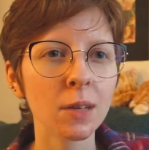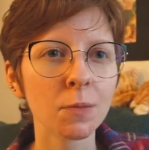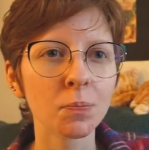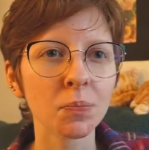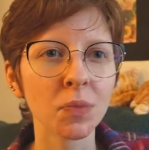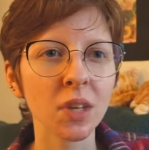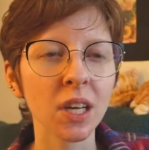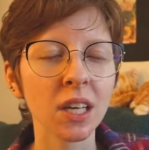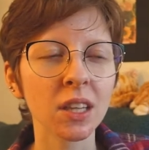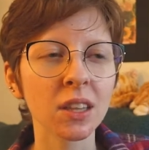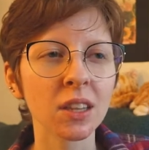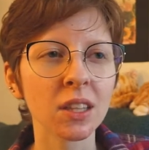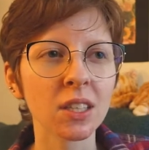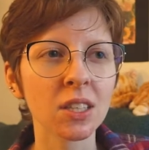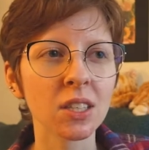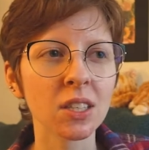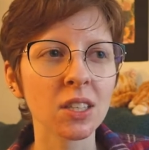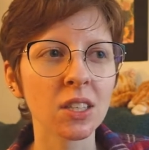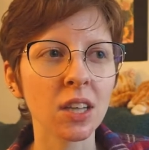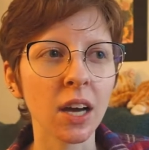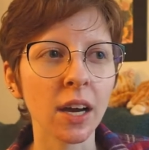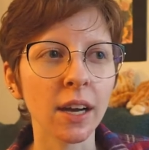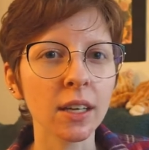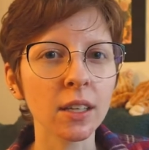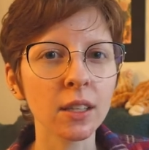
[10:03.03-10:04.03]
like, the
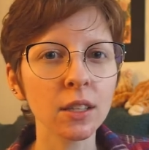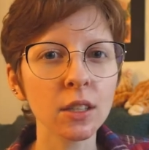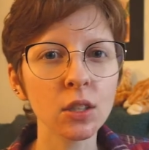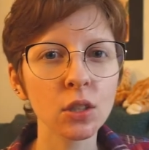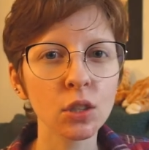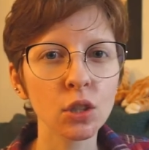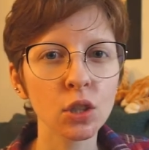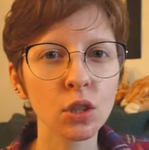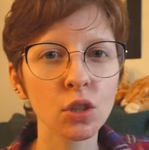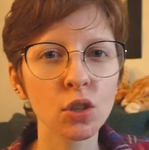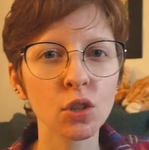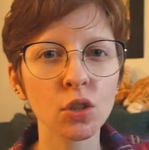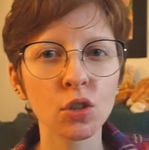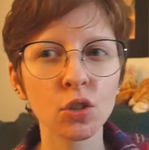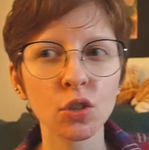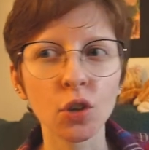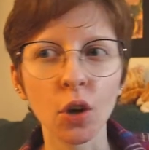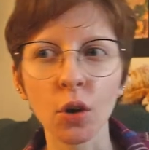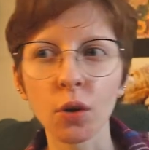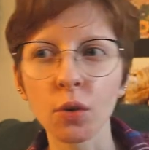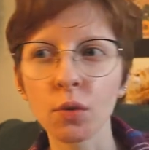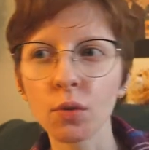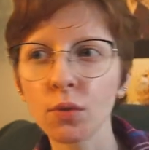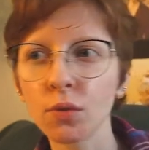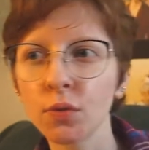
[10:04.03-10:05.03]
style is just
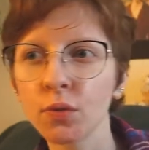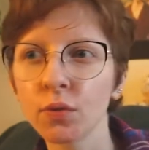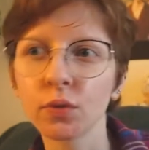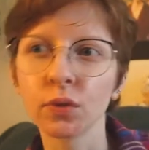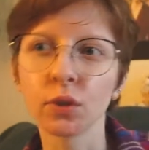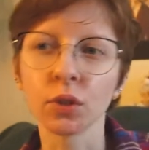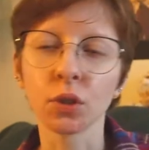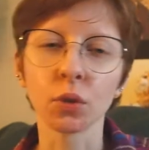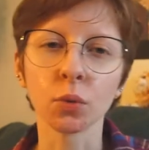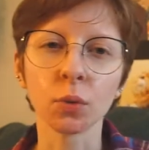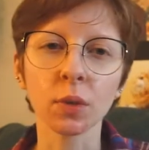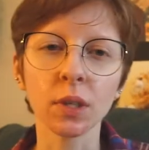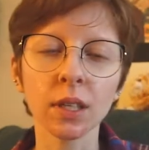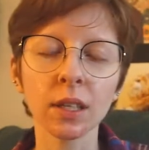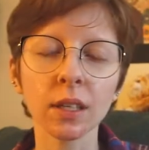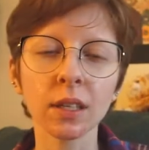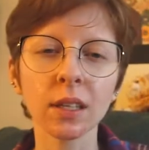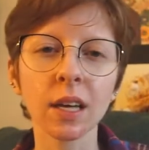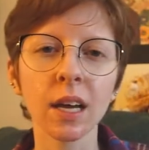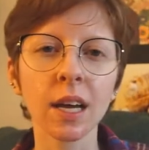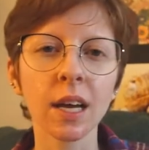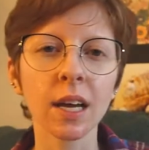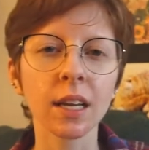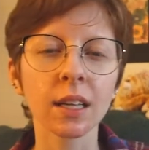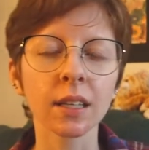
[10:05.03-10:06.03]
so fluid.
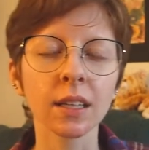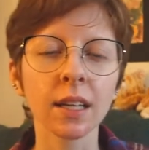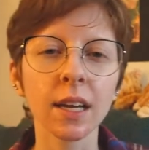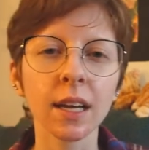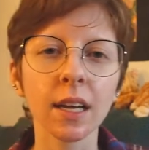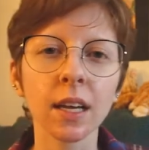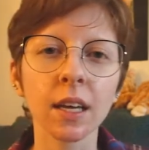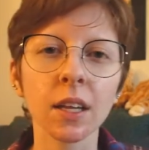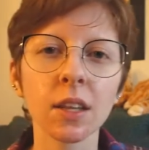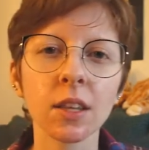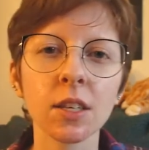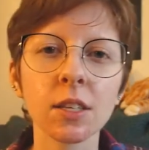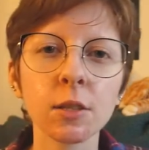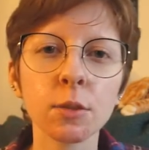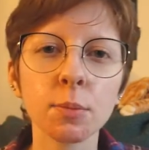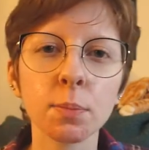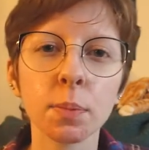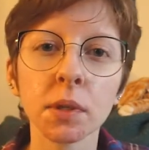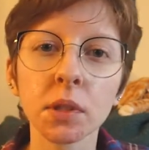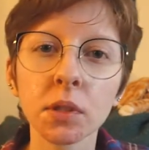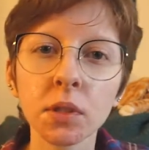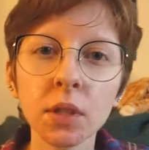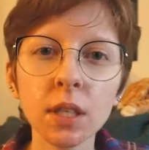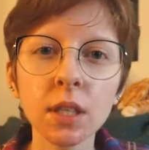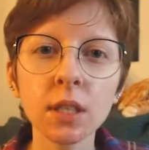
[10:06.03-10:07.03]
Like, these
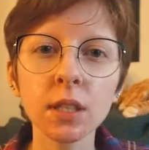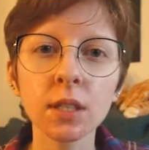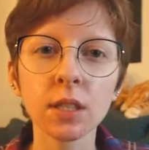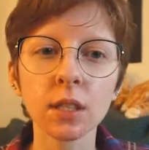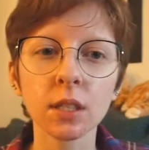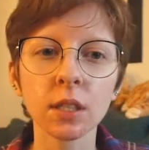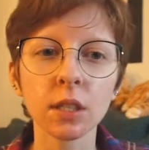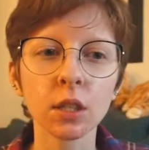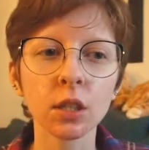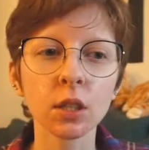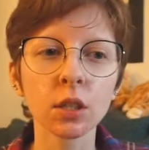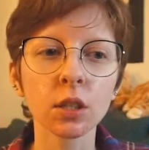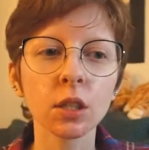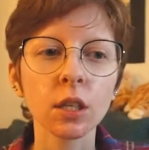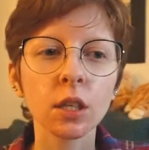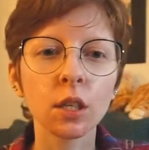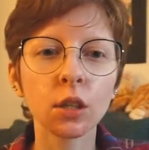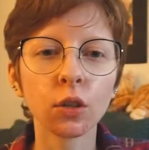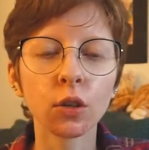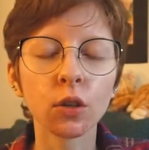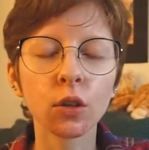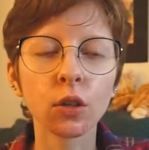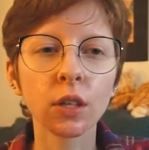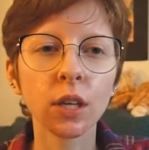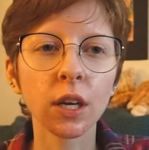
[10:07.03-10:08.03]
buildings literally
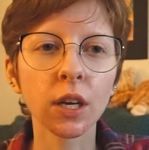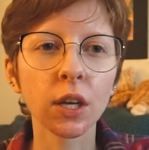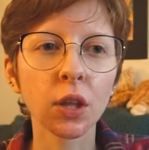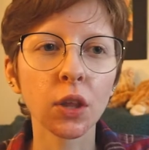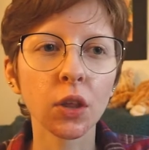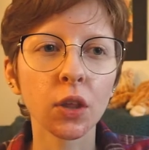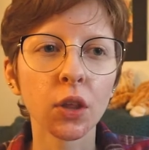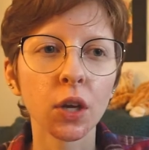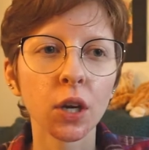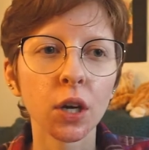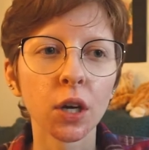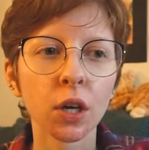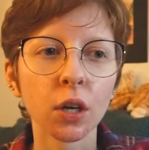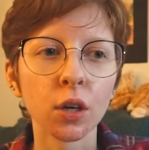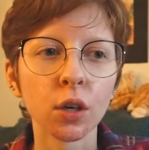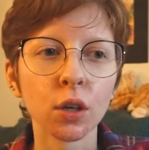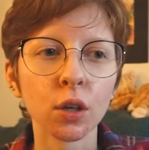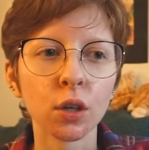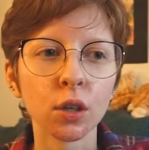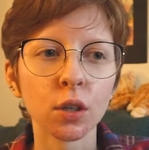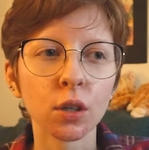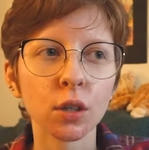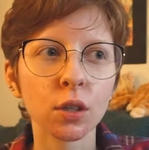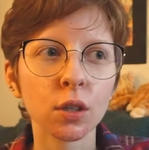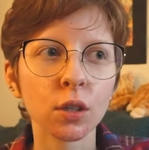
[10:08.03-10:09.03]
look like
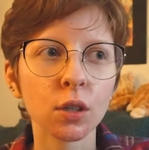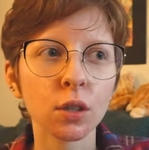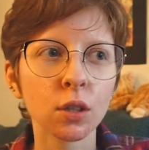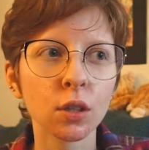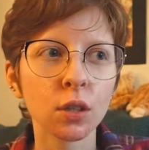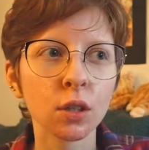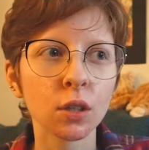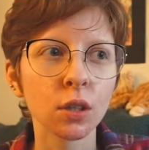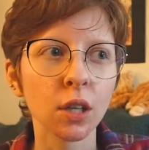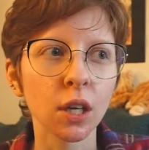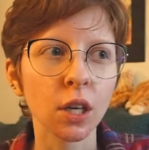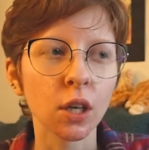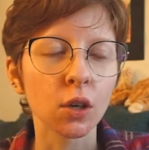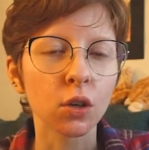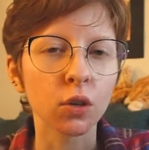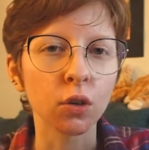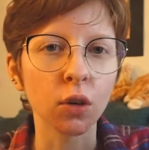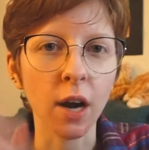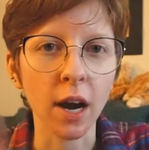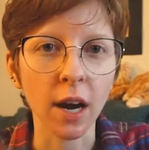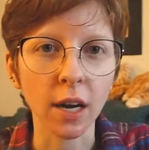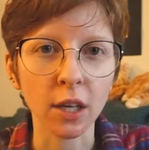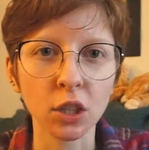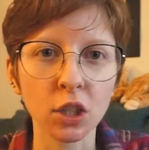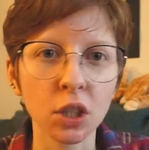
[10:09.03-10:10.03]
they're, like,
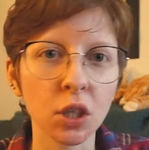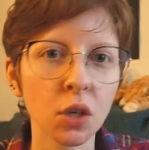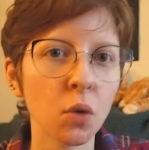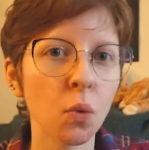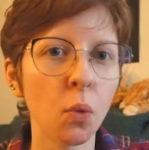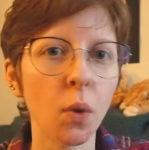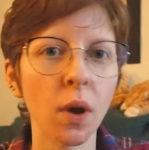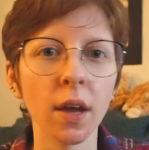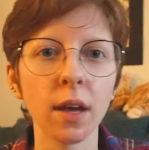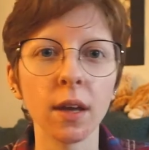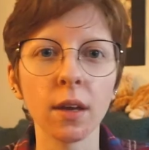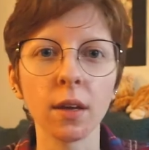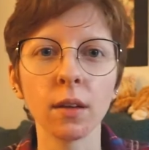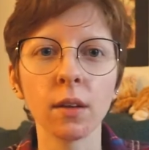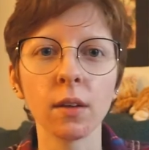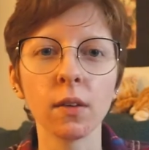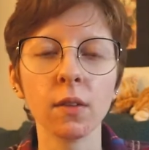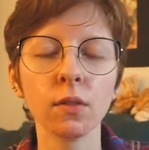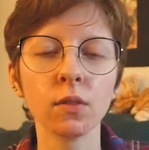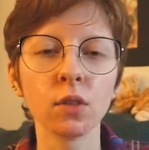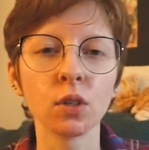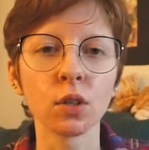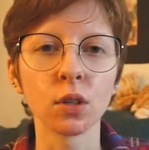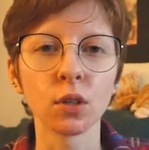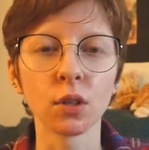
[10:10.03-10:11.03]
crashing
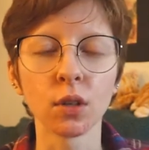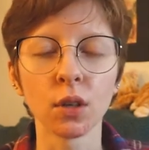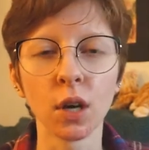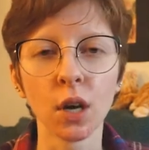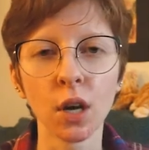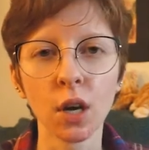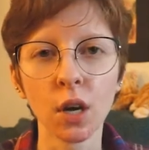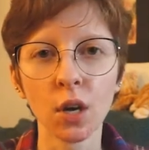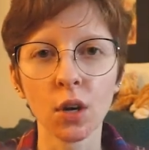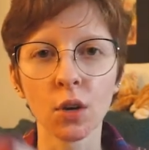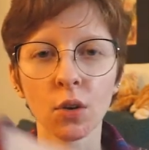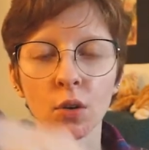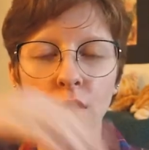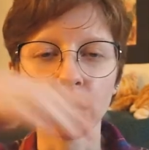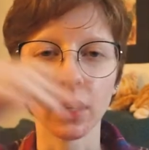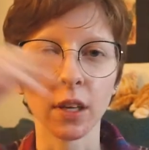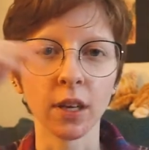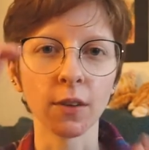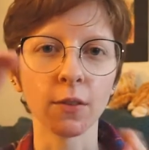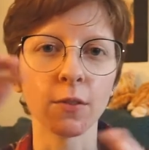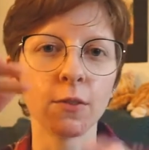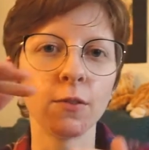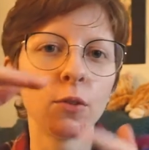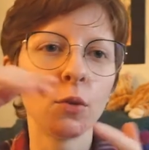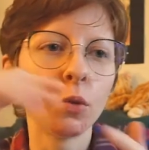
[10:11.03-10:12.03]
waves or, or
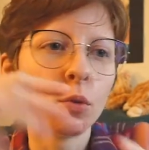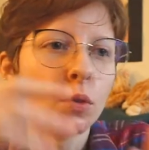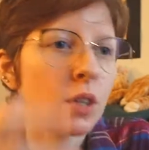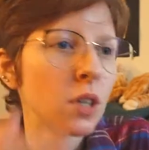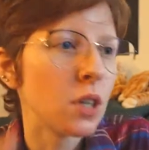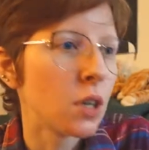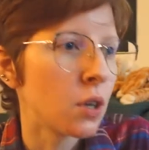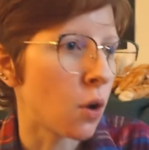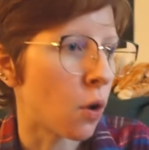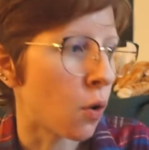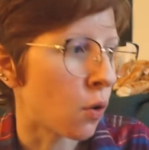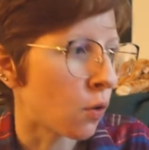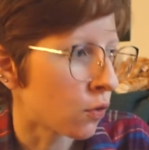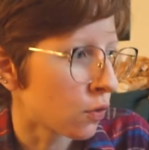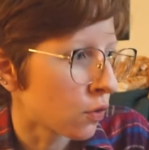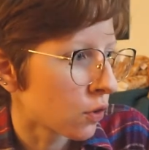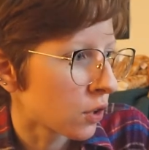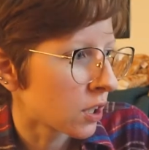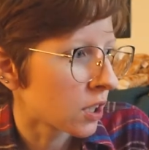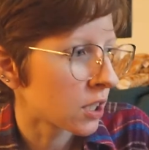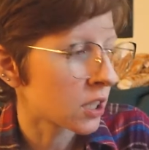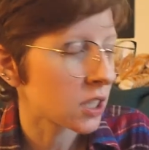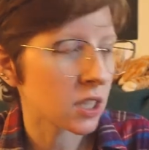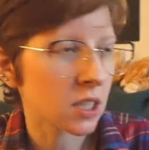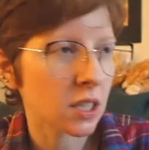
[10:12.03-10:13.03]
like, folding over
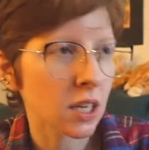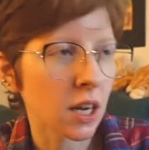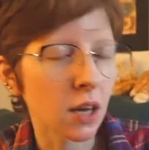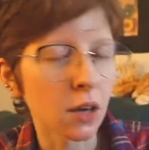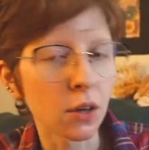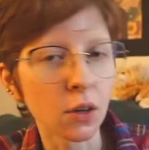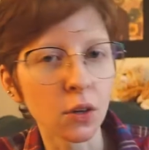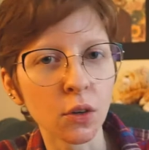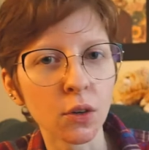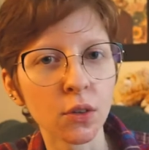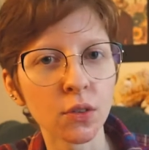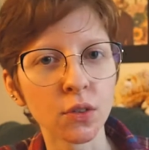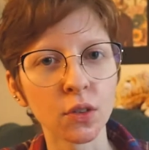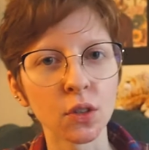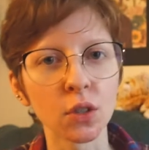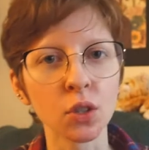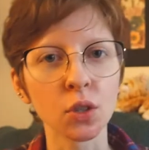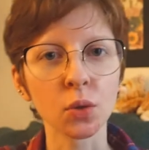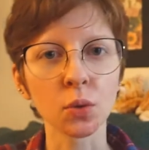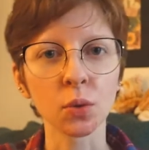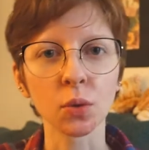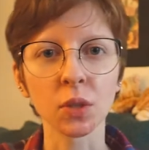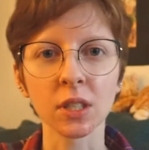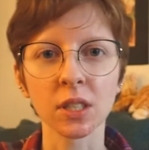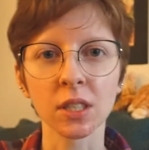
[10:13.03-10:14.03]
itself or
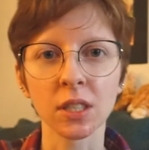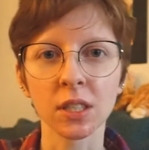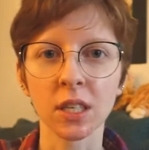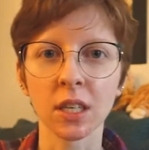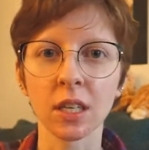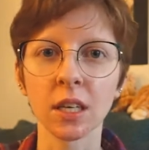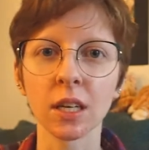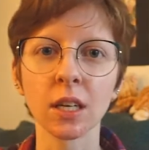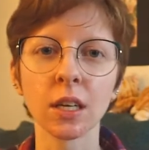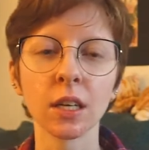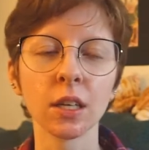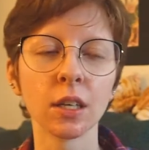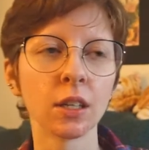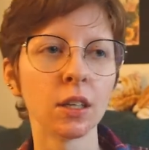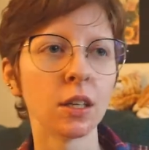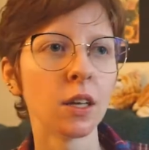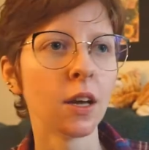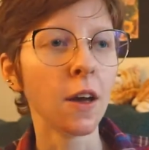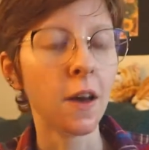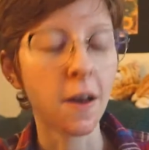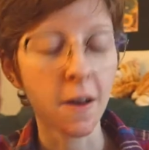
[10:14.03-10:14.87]
twisting, and